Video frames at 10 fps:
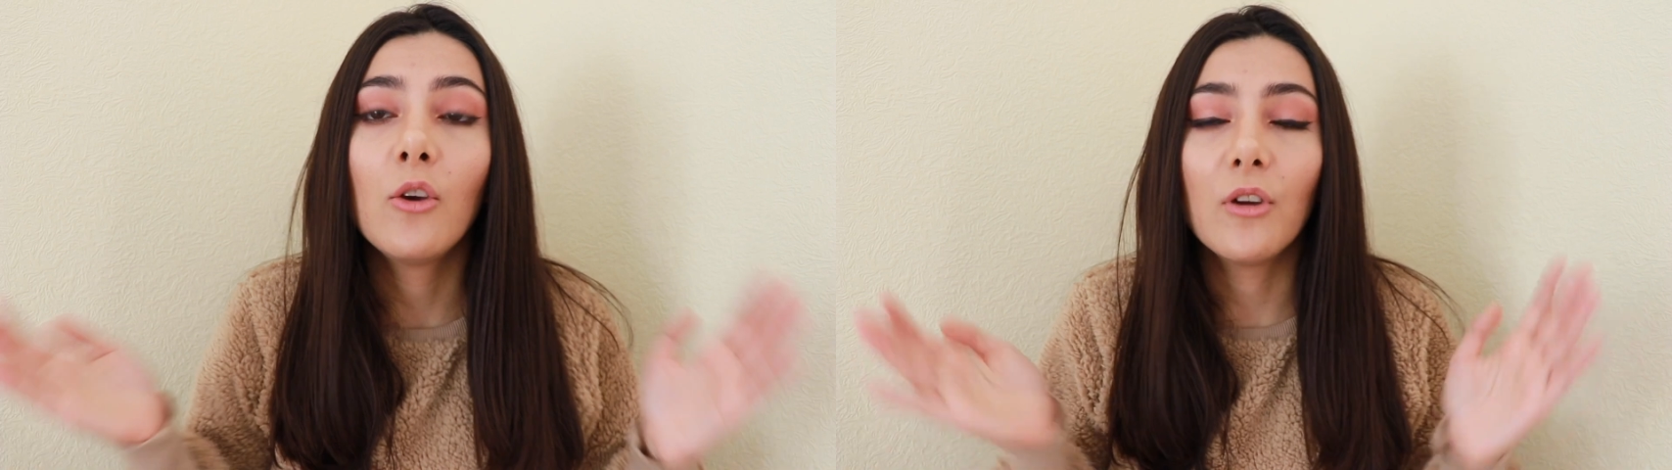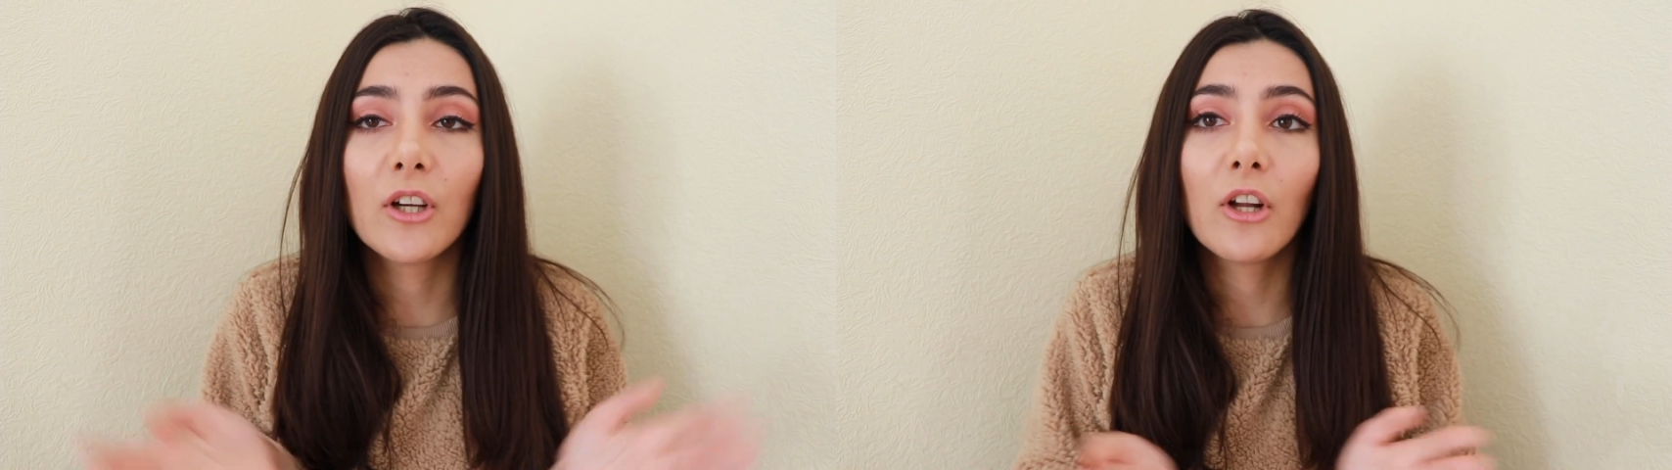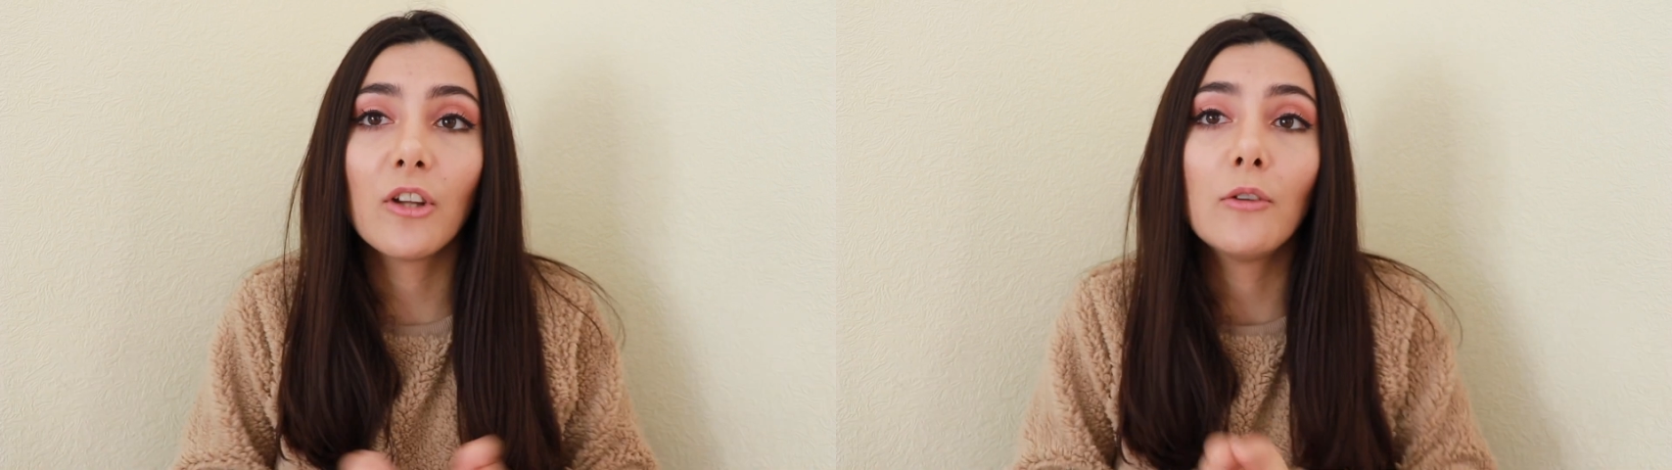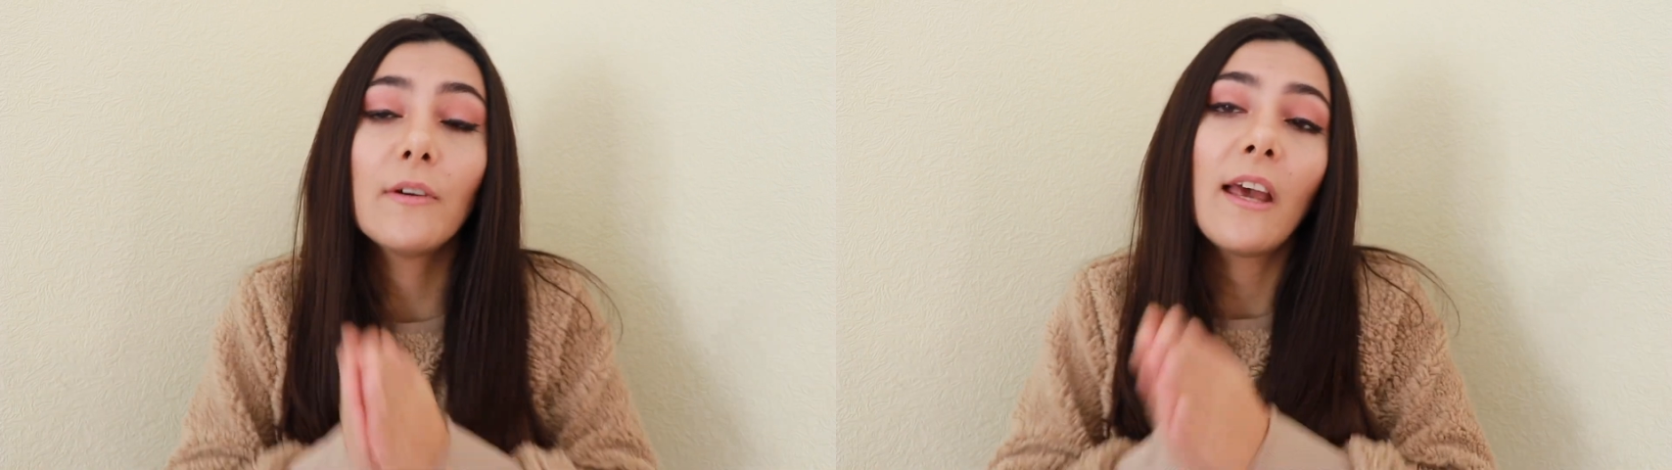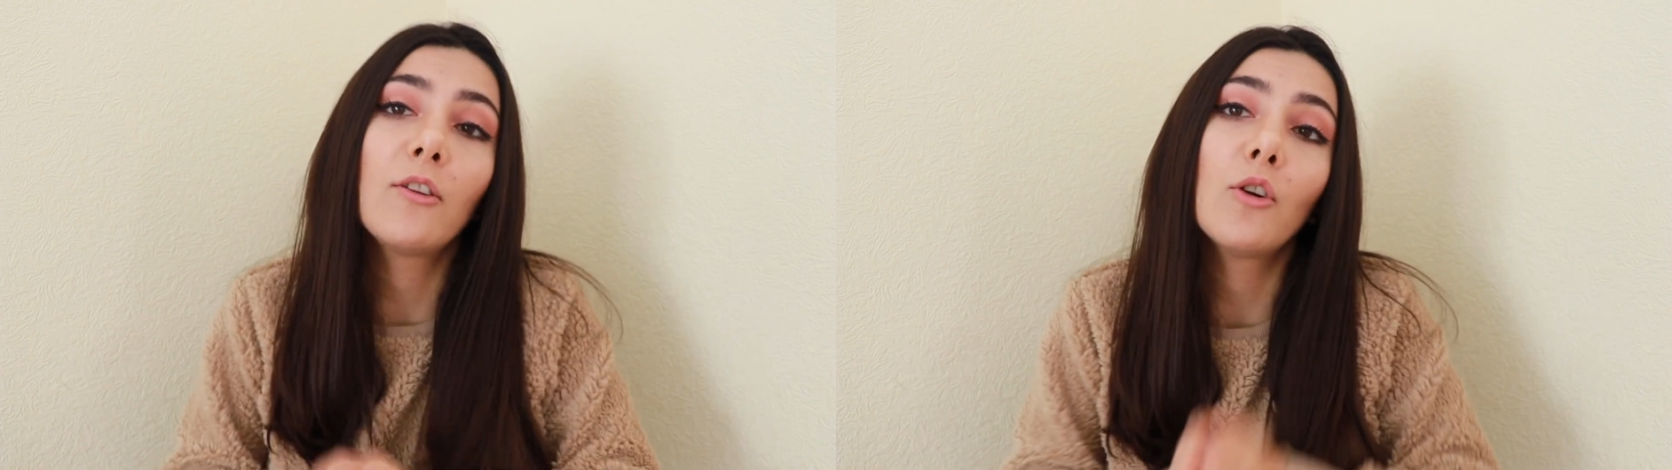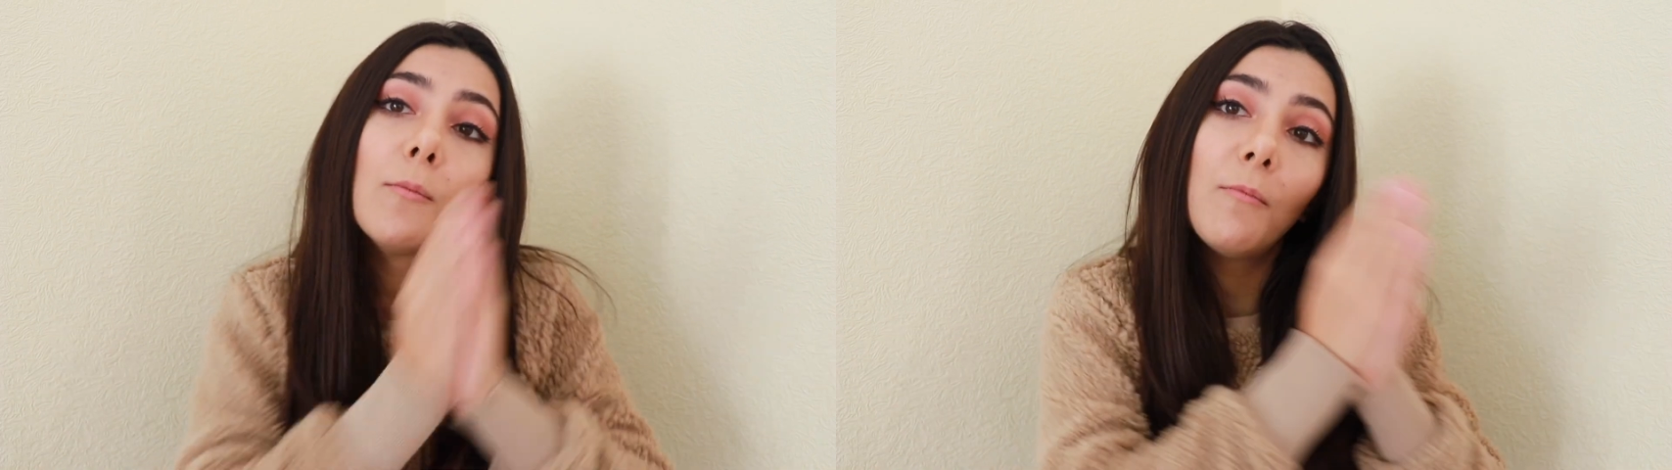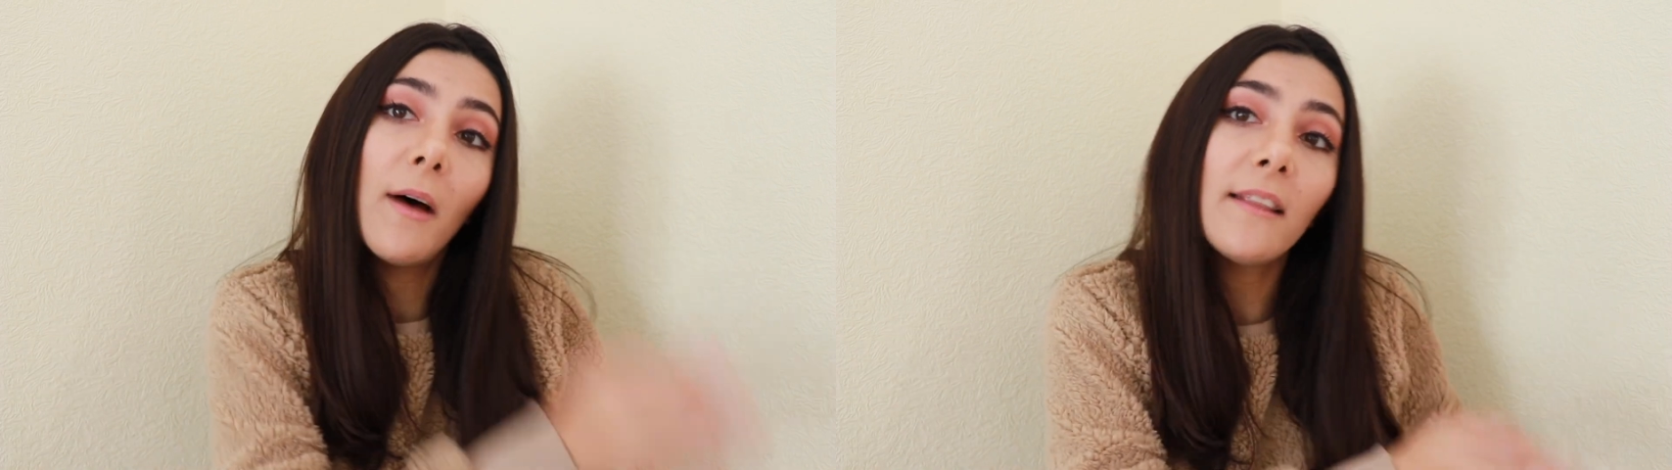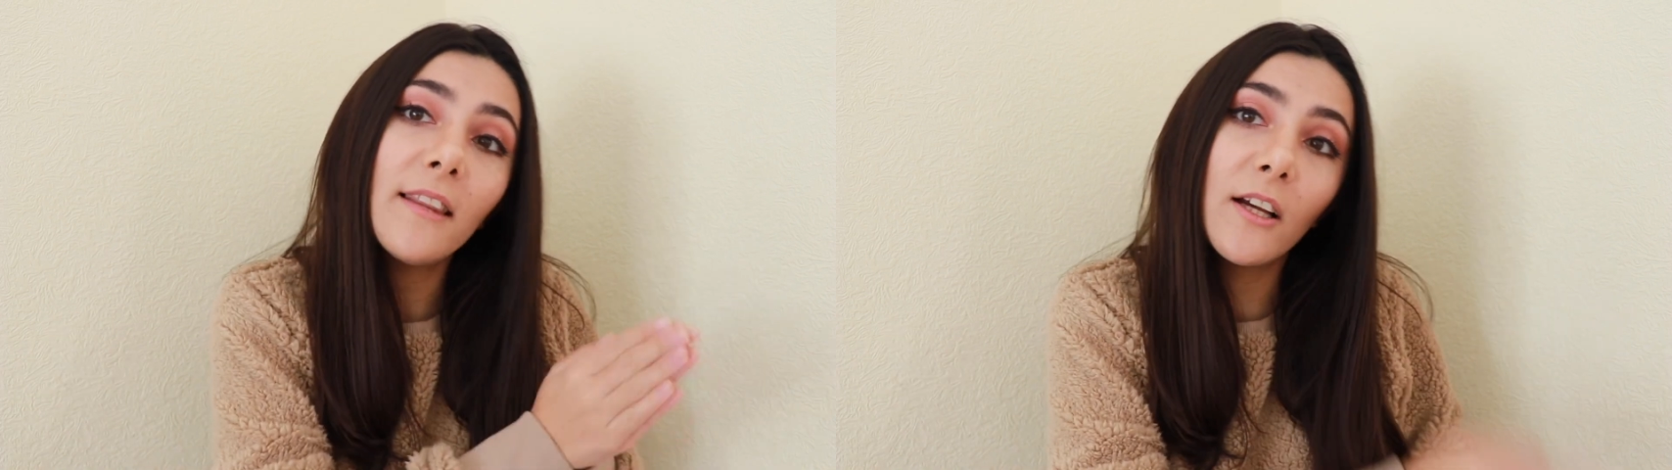you're going to look at your monthly